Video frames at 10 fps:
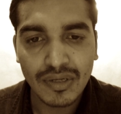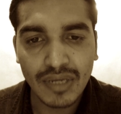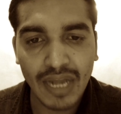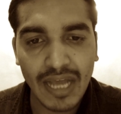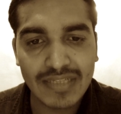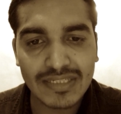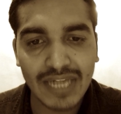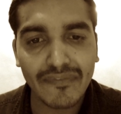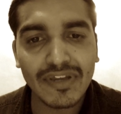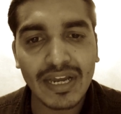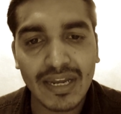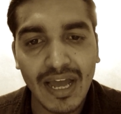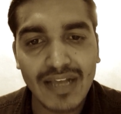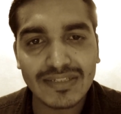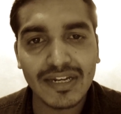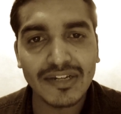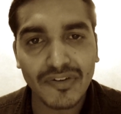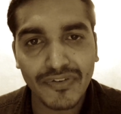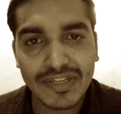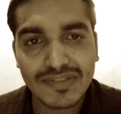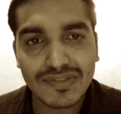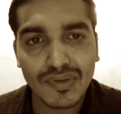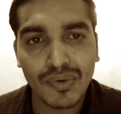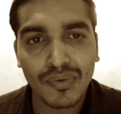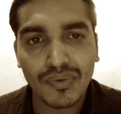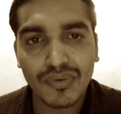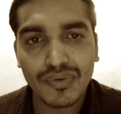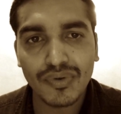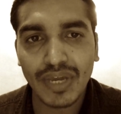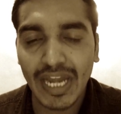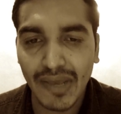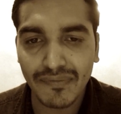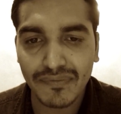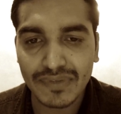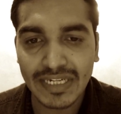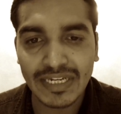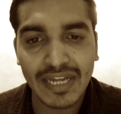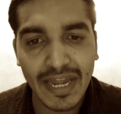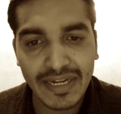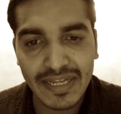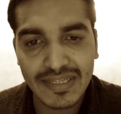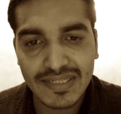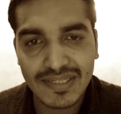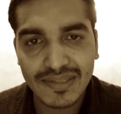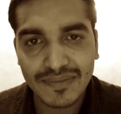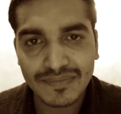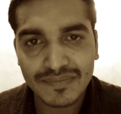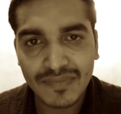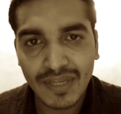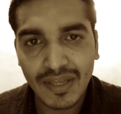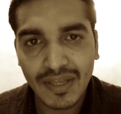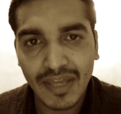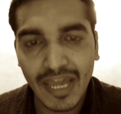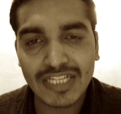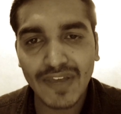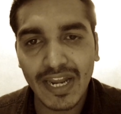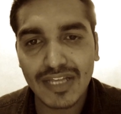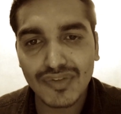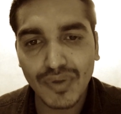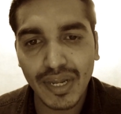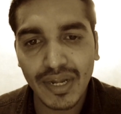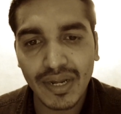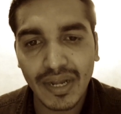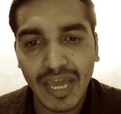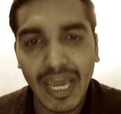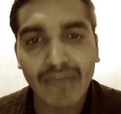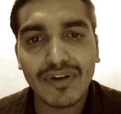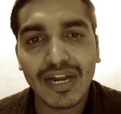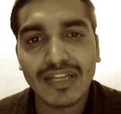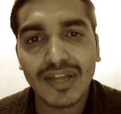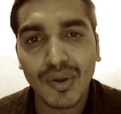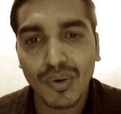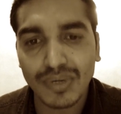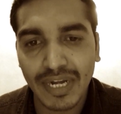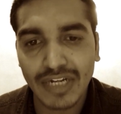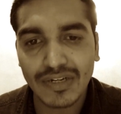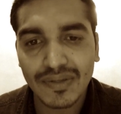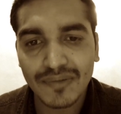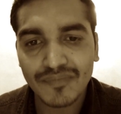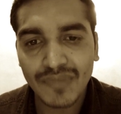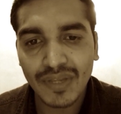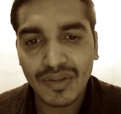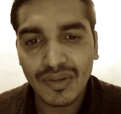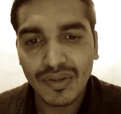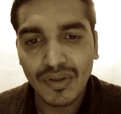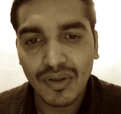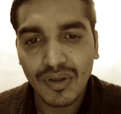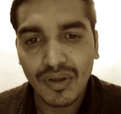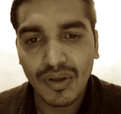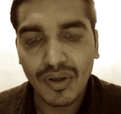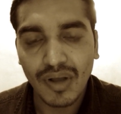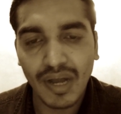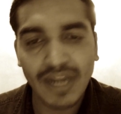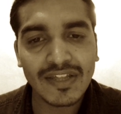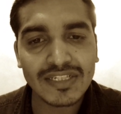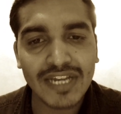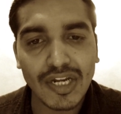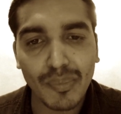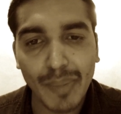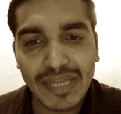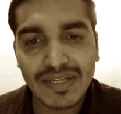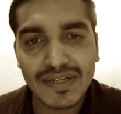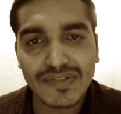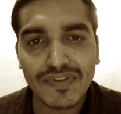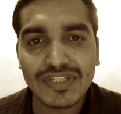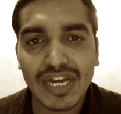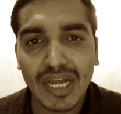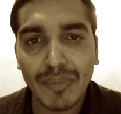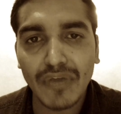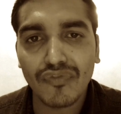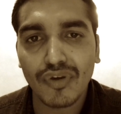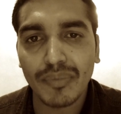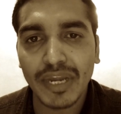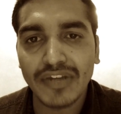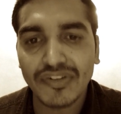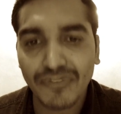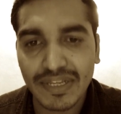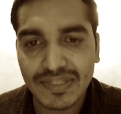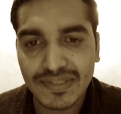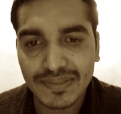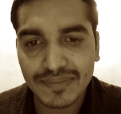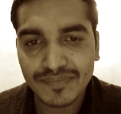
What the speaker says: class driving a class and interface, so you can have that inheritance, as well as you can have another contract, another set of methods which are coming from an interface.